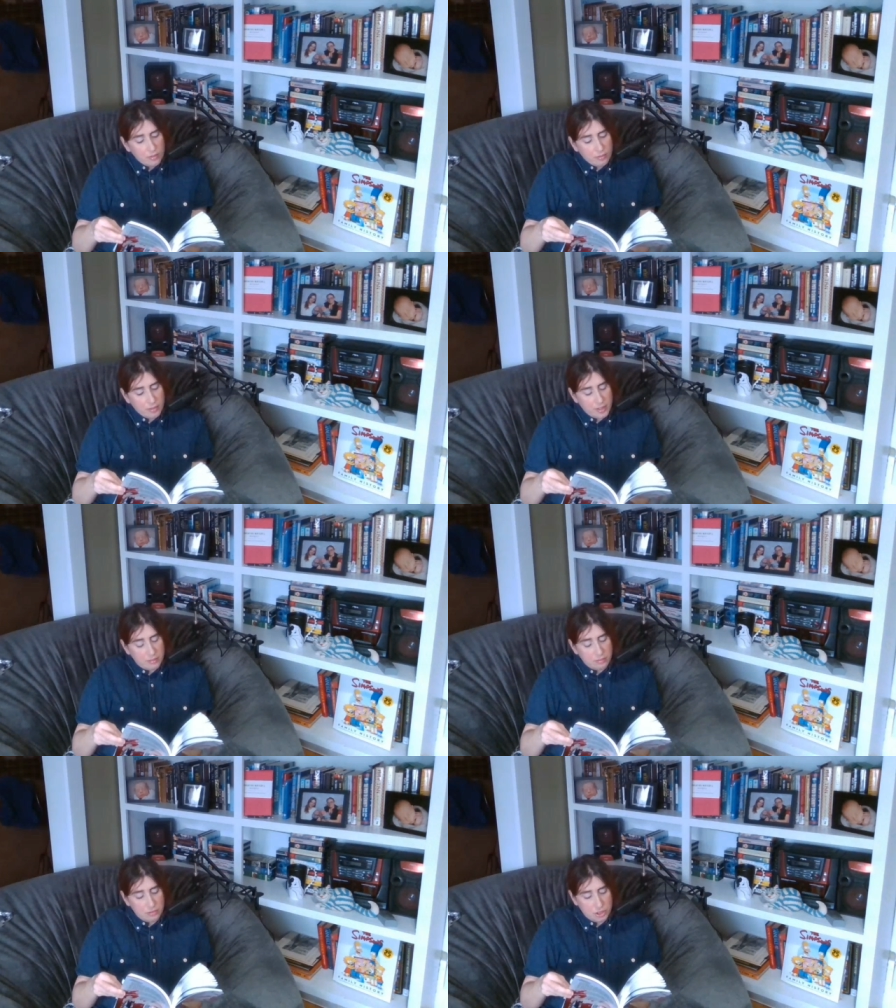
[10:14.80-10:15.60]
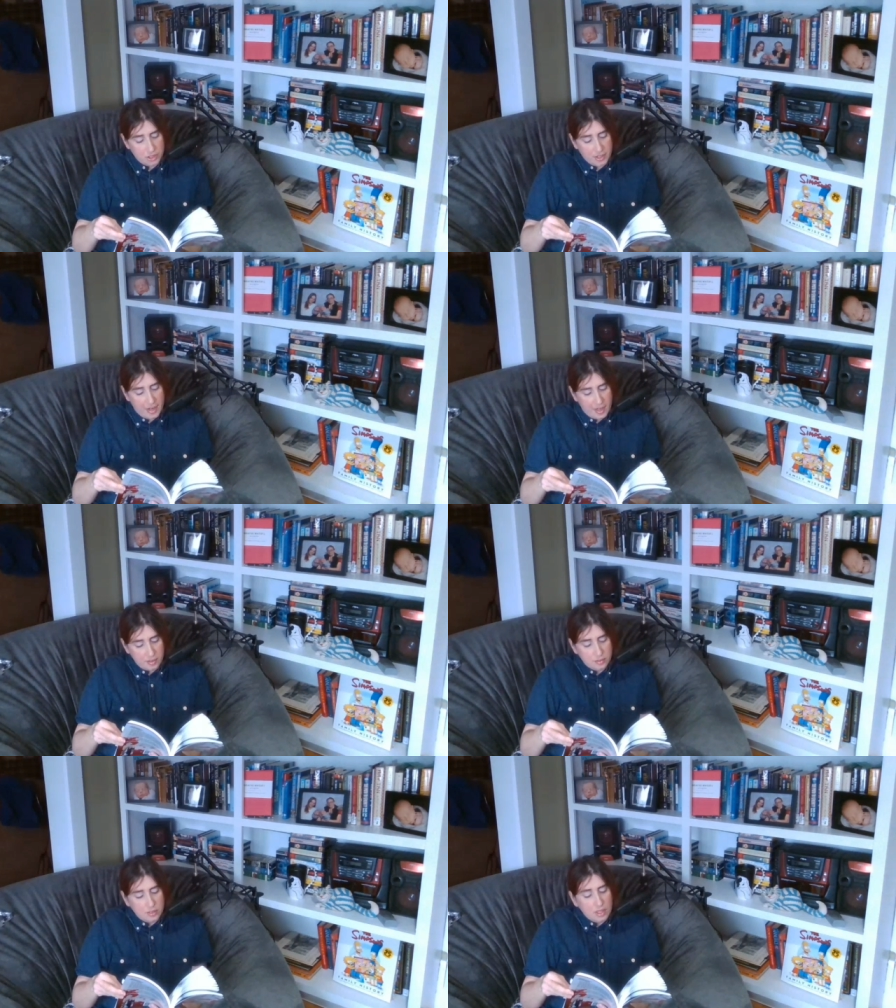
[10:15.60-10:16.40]
Fred shook her
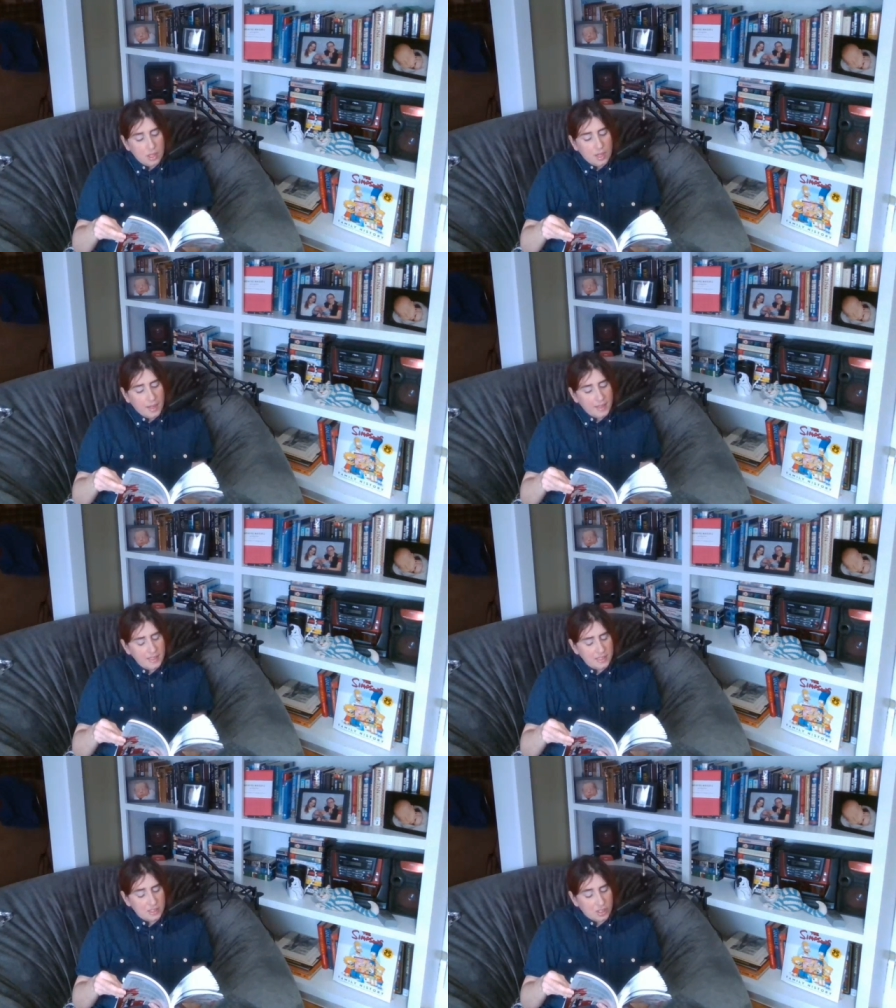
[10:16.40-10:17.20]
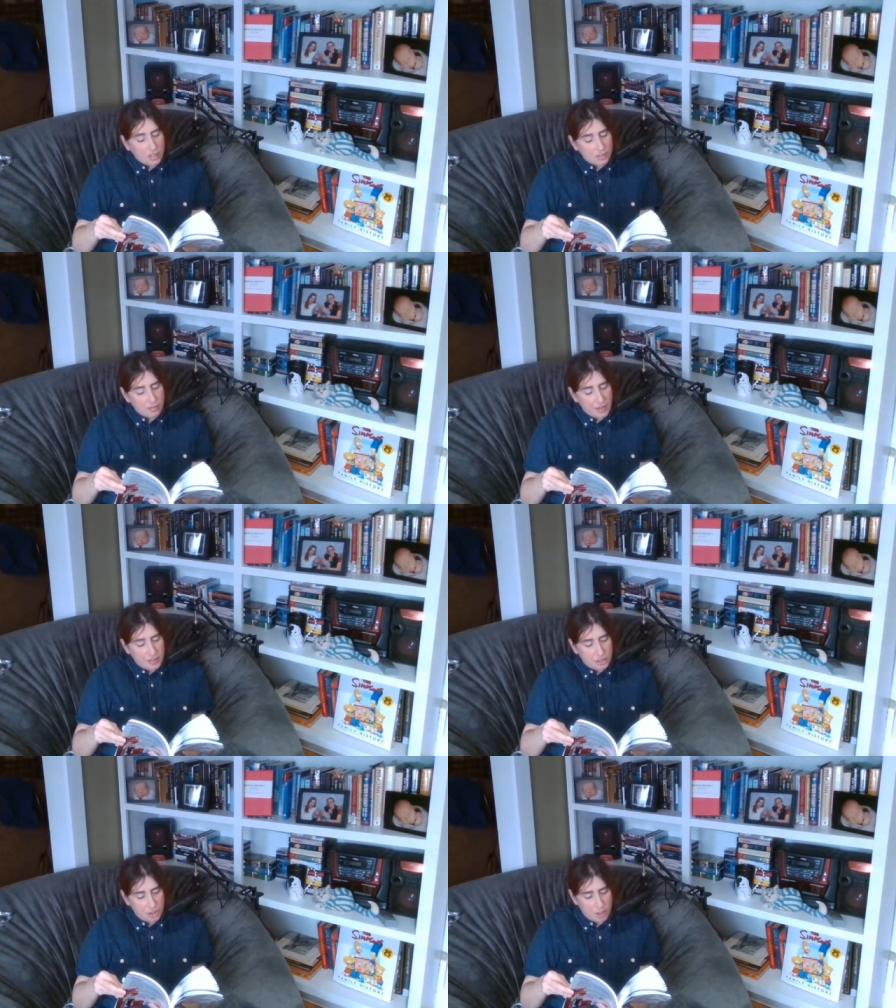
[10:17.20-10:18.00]
head. I need to talk to
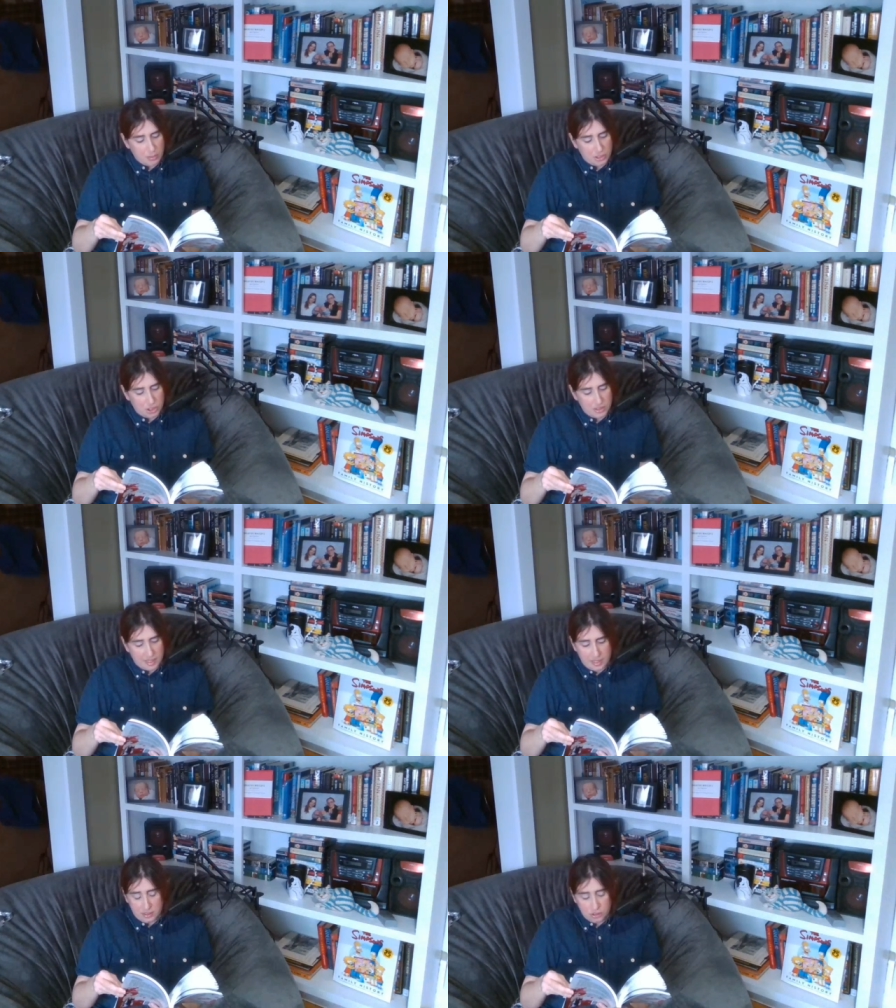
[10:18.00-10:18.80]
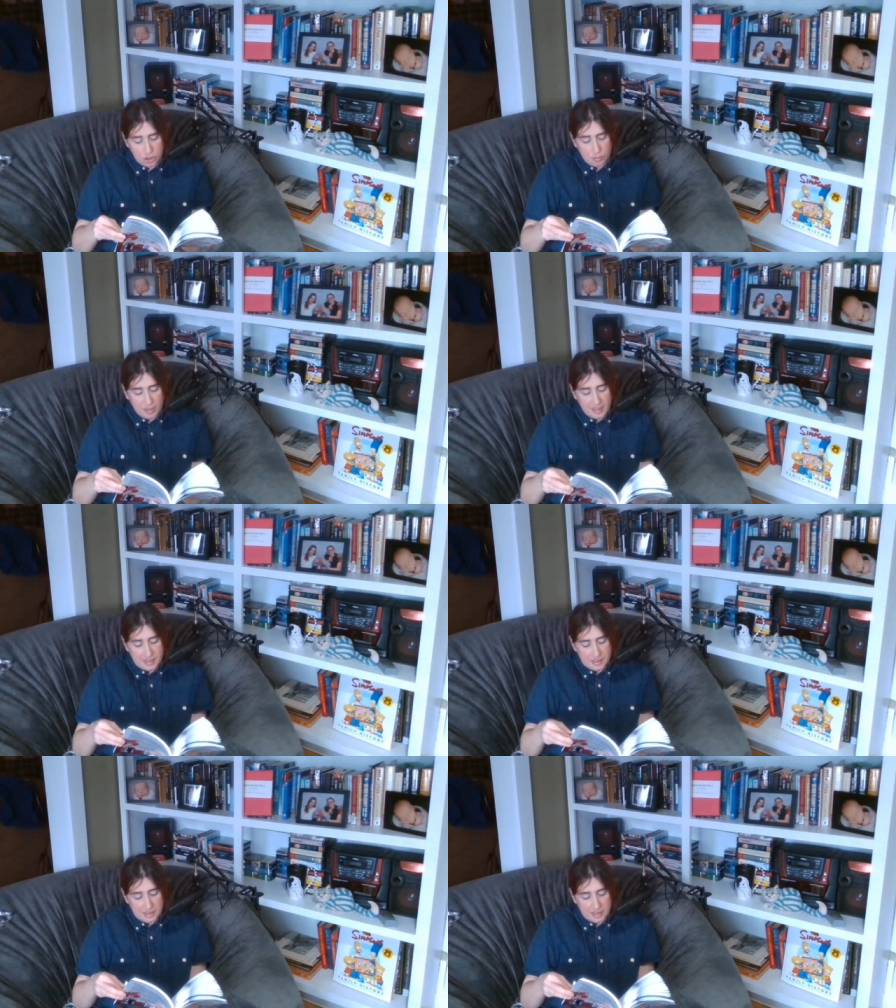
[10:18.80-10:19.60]
Father Shelby, she said. She
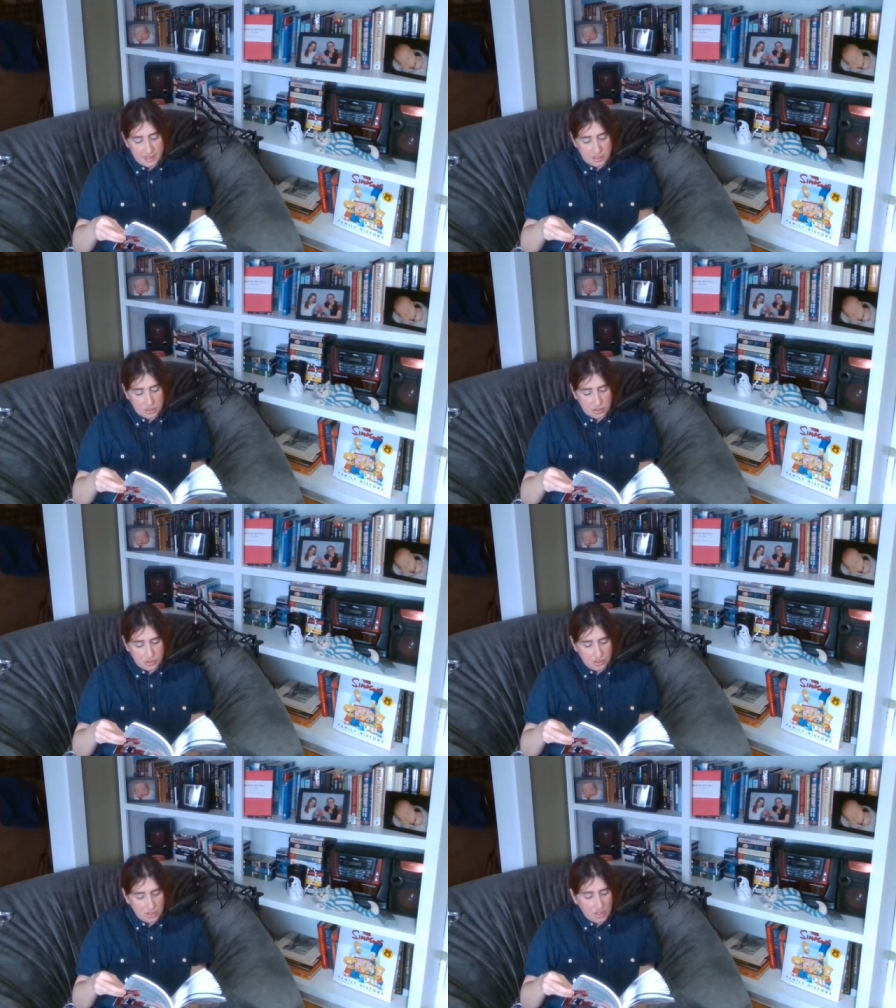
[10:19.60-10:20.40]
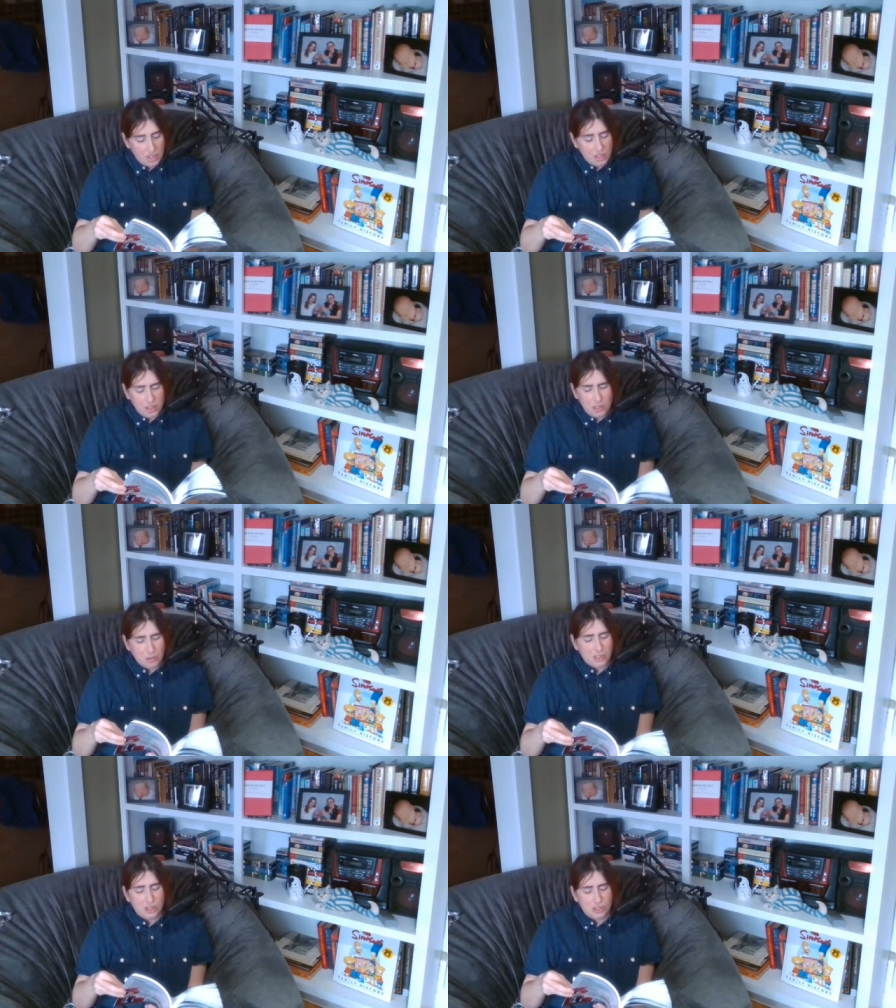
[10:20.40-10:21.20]
paced in tight circles. You
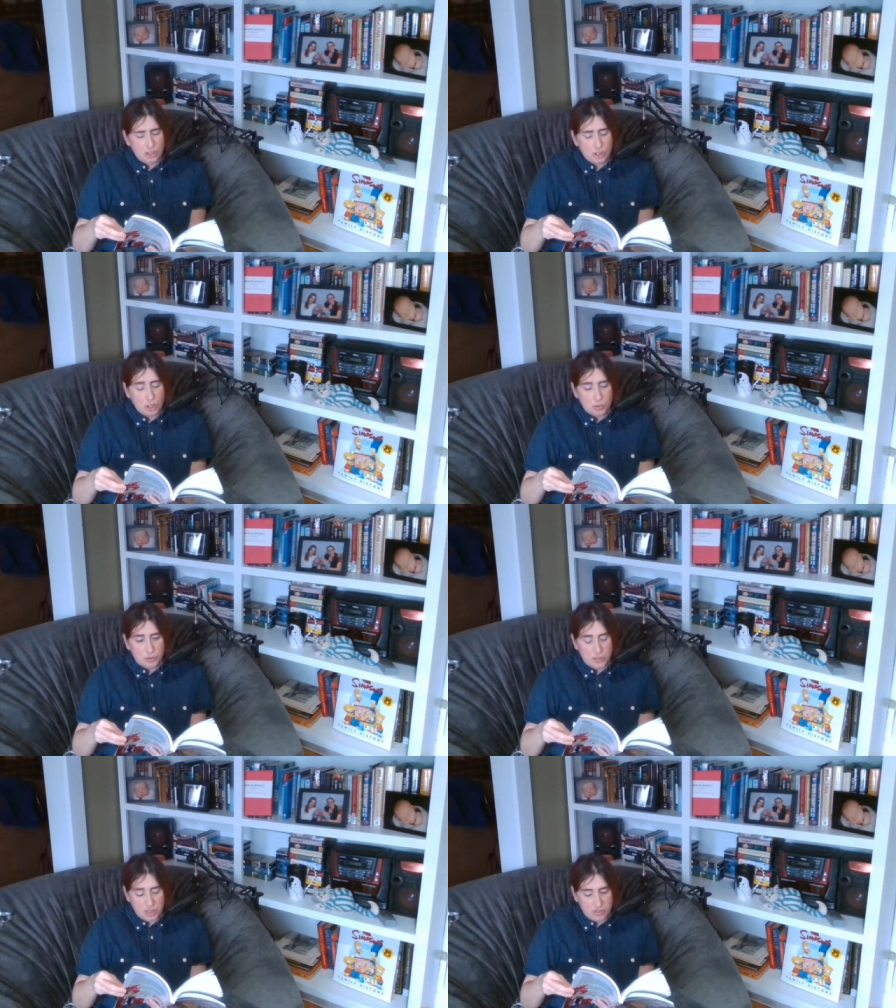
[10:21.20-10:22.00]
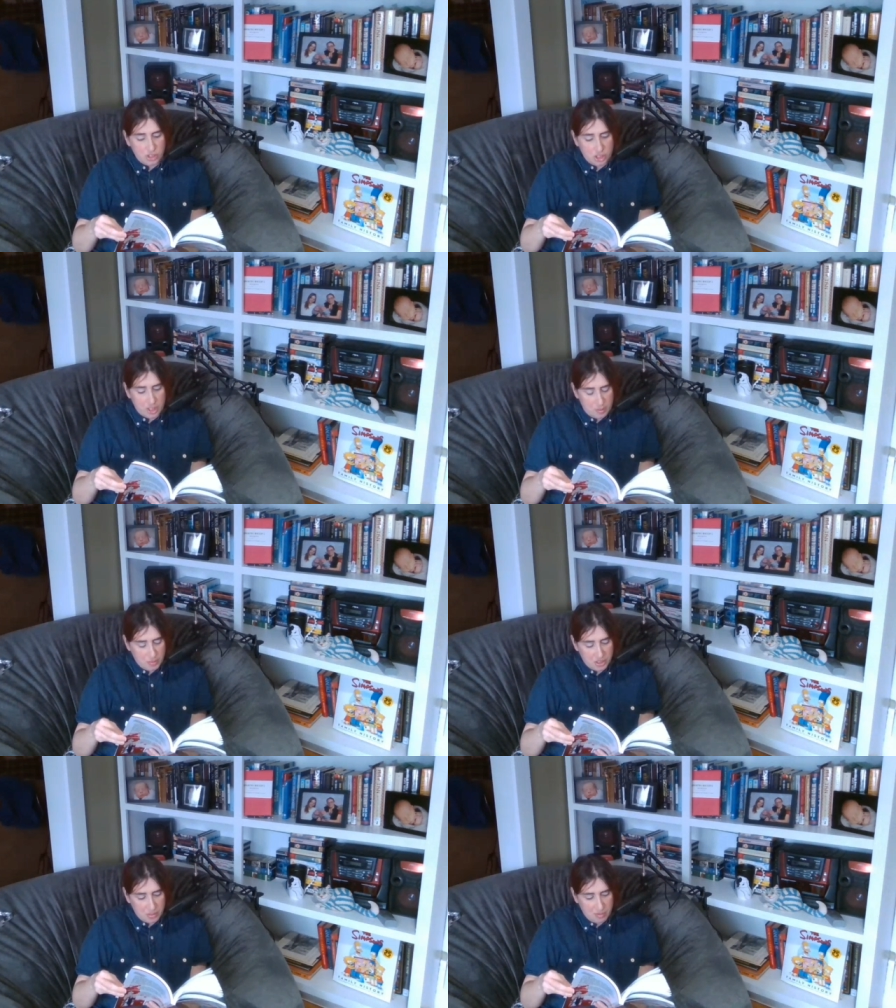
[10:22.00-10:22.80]
are so full of shit,
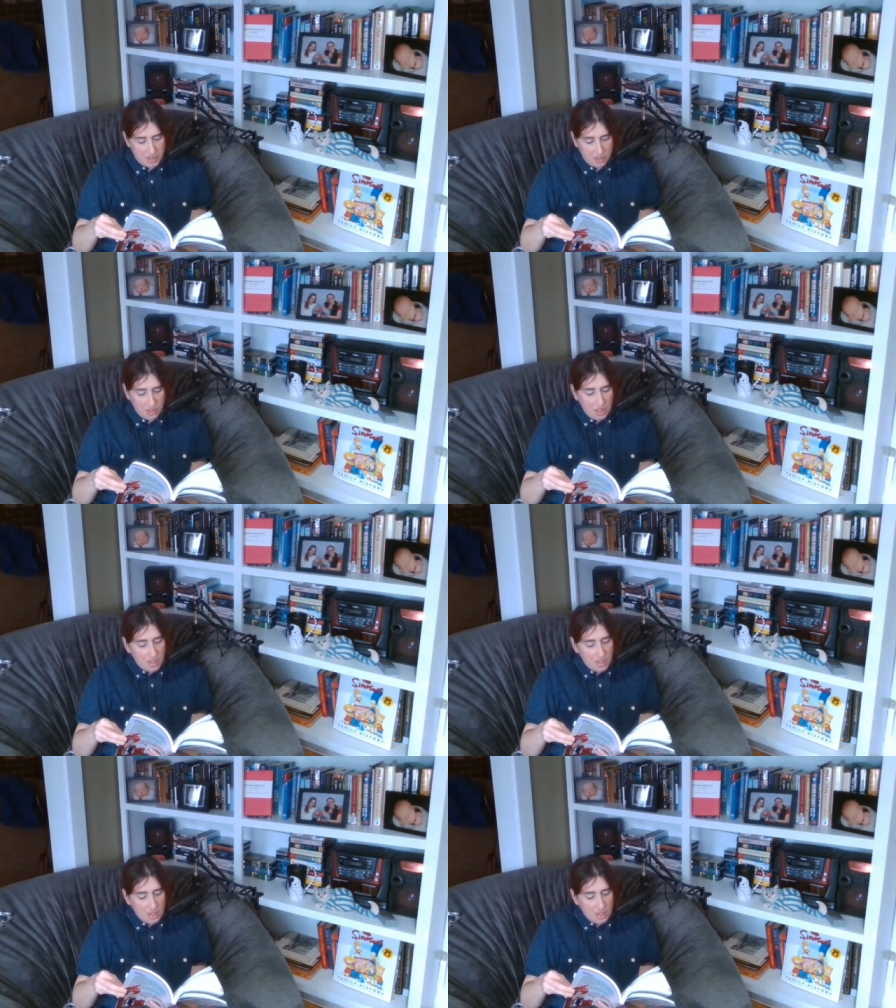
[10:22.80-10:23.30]
Brigid Bell.